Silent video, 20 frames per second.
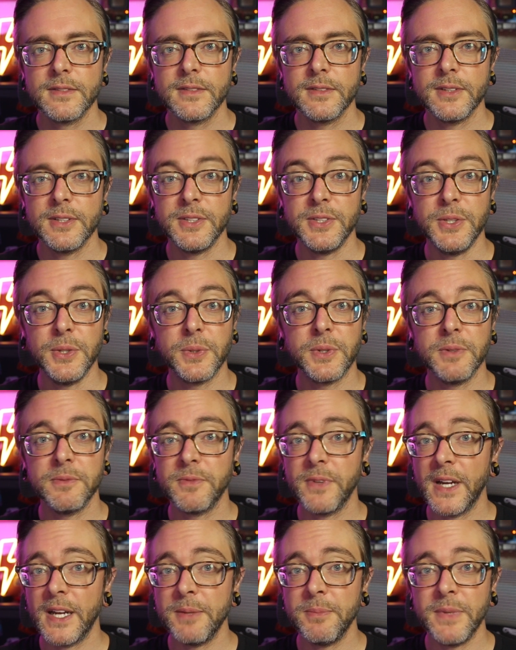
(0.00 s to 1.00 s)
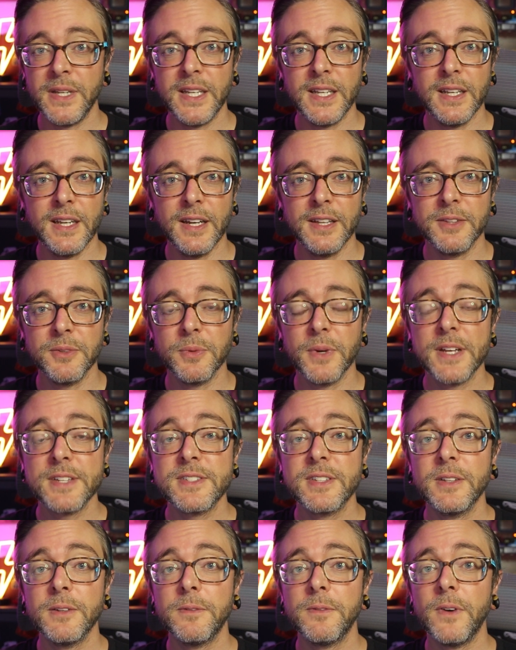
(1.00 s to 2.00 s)
You can find me and the rest of
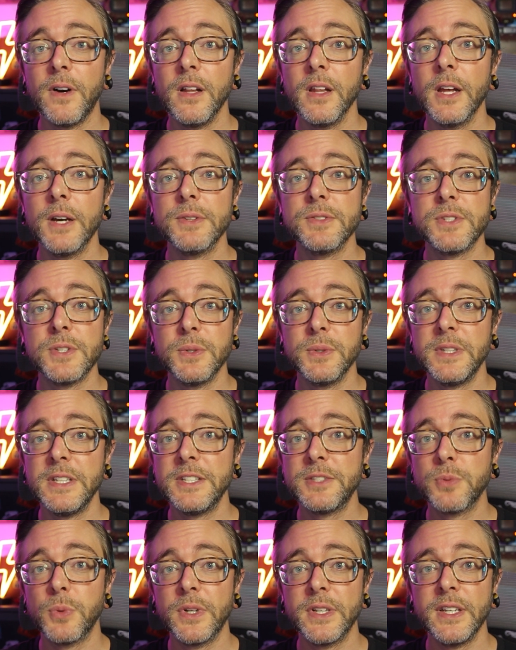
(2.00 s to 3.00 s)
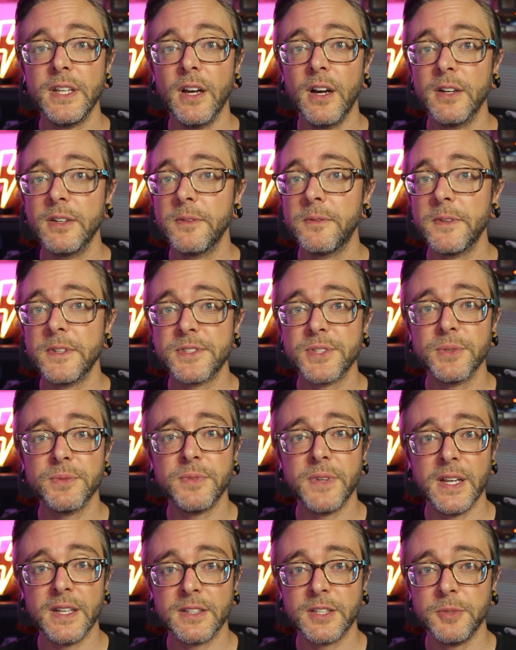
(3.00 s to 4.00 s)
the Fallout 2D20 unofficial
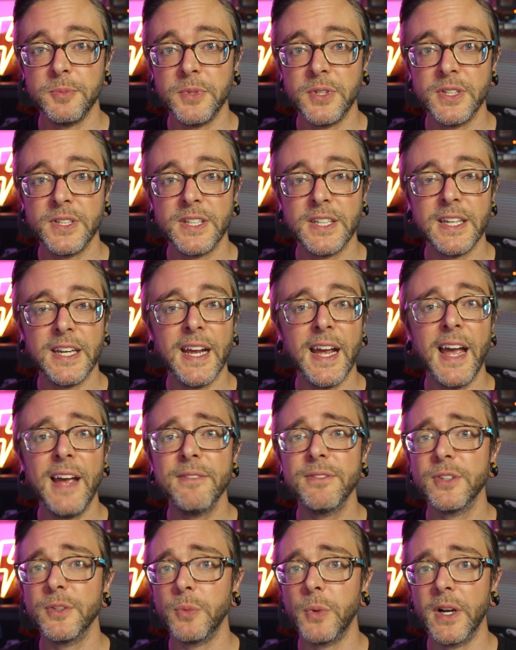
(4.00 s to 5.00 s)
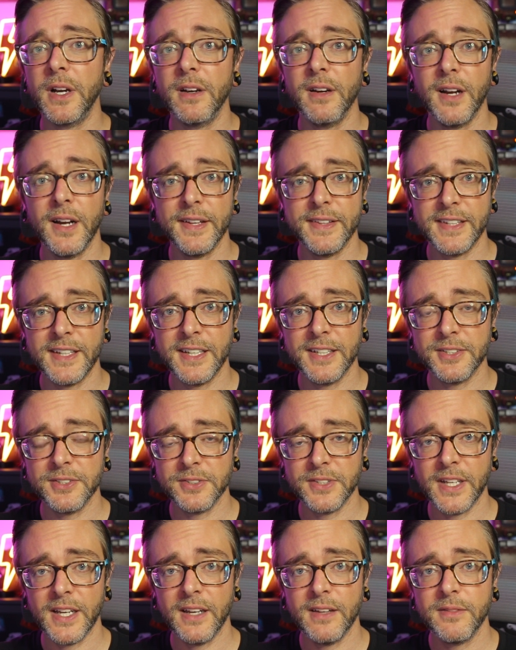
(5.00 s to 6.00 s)
fan community everywhere on the
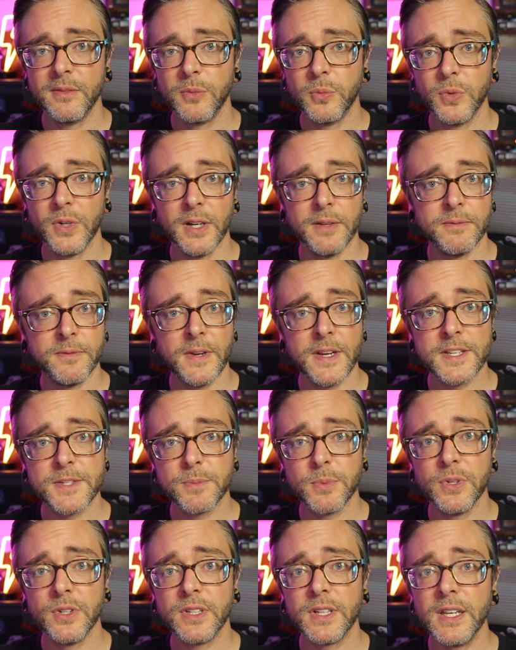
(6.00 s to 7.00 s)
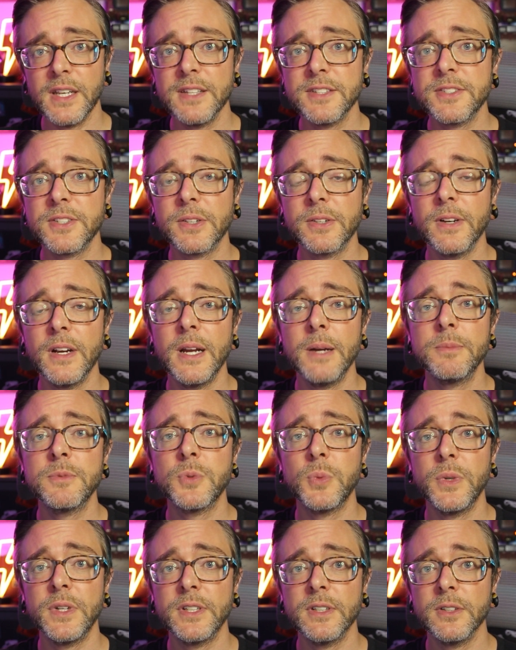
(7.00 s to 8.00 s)
internet. We're on Facebook, Instagram,
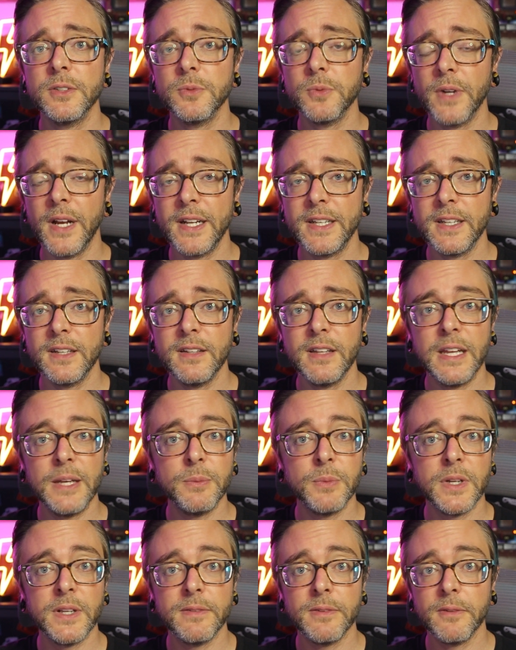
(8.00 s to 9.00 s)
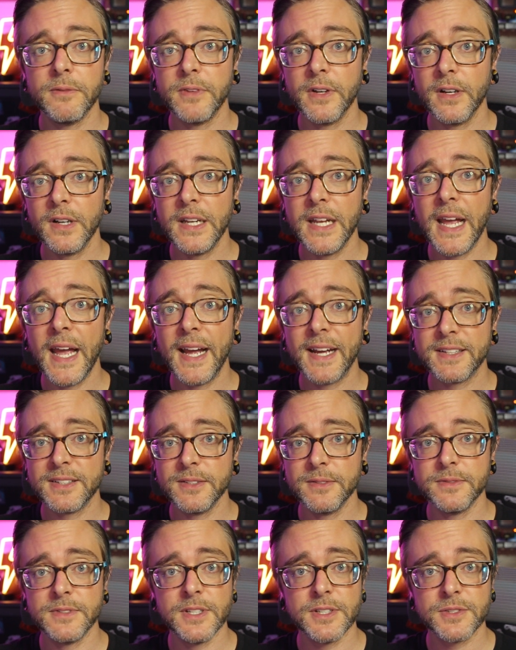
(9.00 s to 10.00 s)
Twitter, Reddit, and we have a very
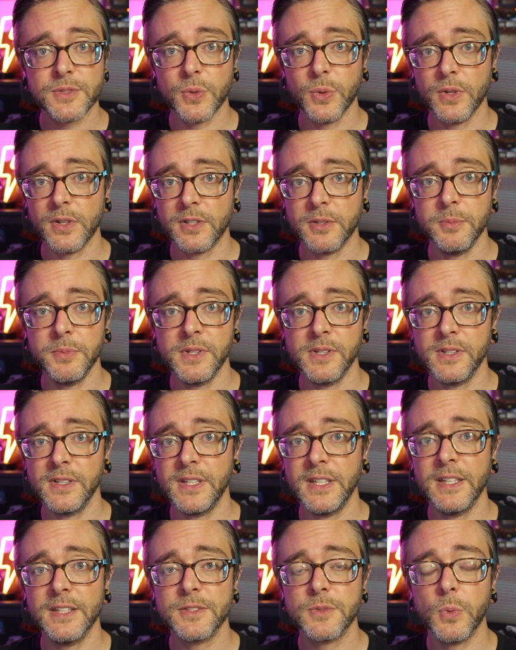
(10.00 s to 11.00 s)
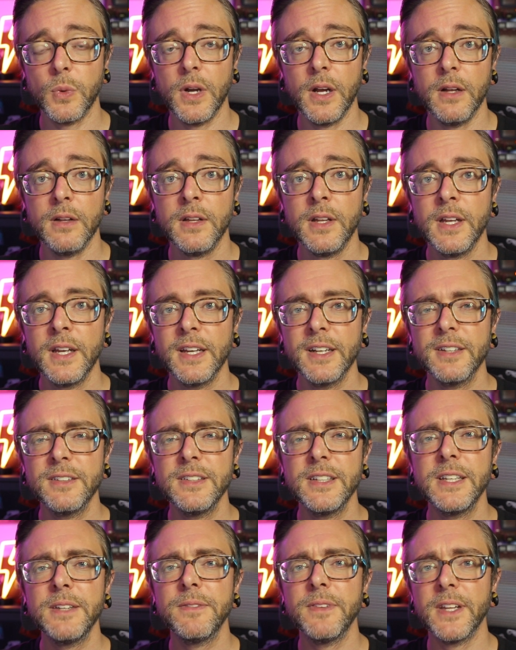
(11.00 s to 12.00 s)
active Discord community as well. And I'll
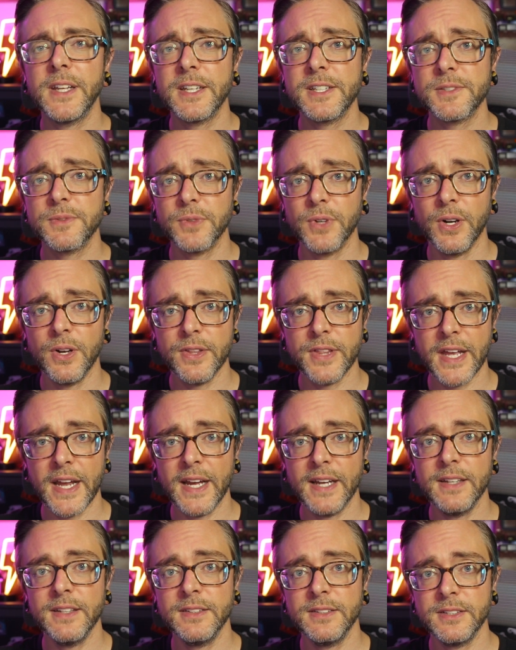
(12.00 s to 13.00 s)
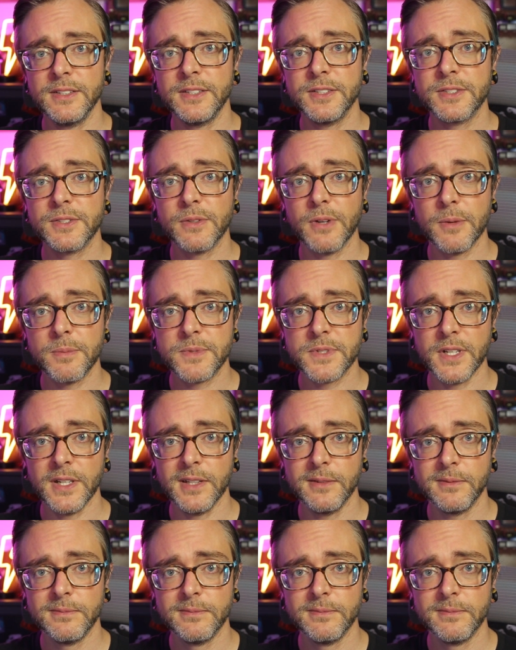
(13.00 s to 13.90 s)
leave links for all that in the description.